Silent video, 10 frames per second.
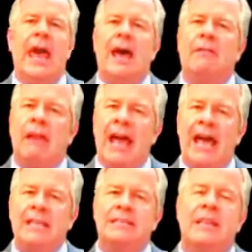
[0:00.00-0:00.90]
At
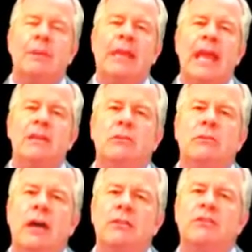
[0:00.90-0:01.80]
last they began
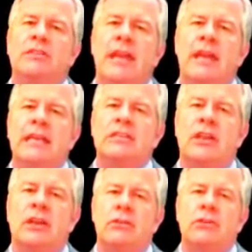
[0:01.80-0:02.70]
to understand
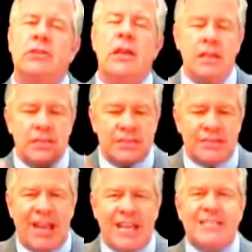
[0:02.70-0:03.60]
each other's
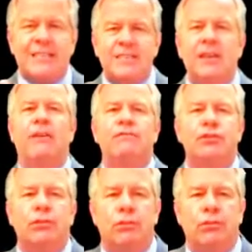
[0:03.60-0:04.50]
slices of
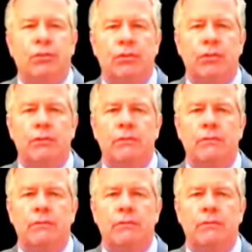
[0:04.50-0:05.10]
truth.